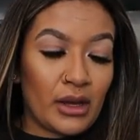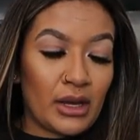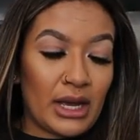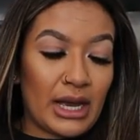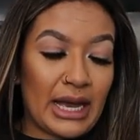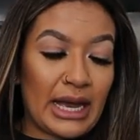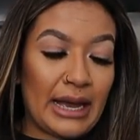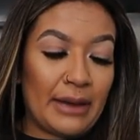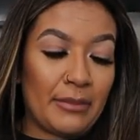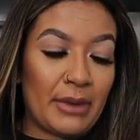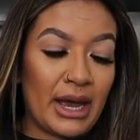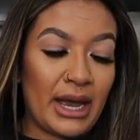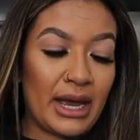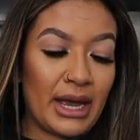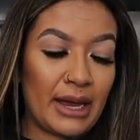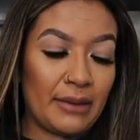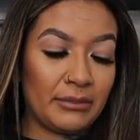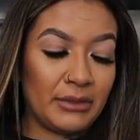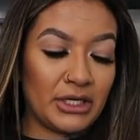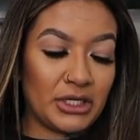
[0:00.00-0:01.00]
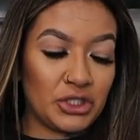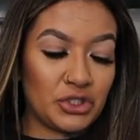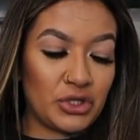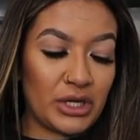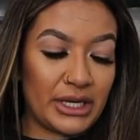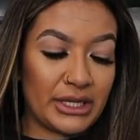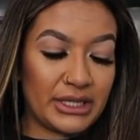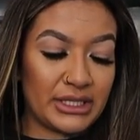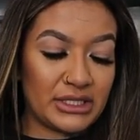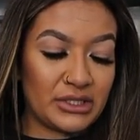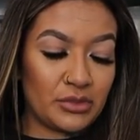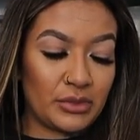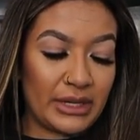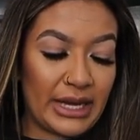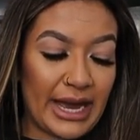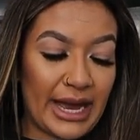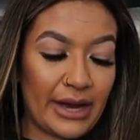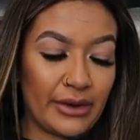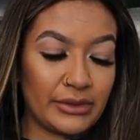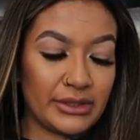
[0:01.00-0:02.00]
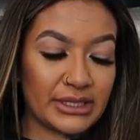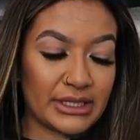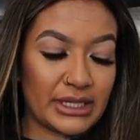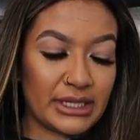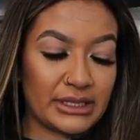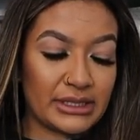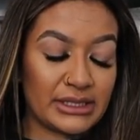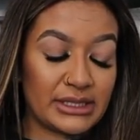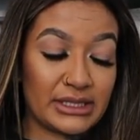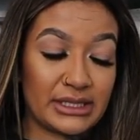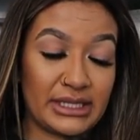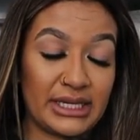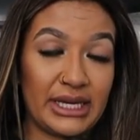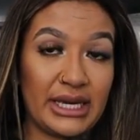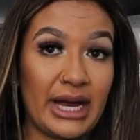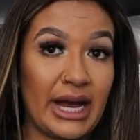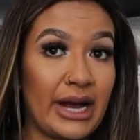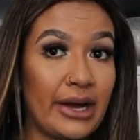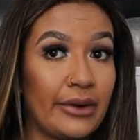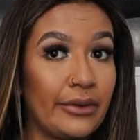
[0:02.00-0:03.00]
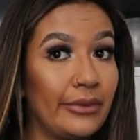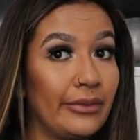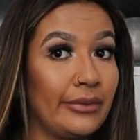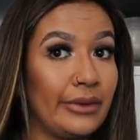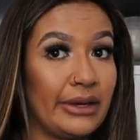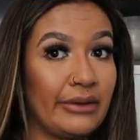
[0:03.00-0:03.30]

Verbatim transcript: I'm going to try this one out and see how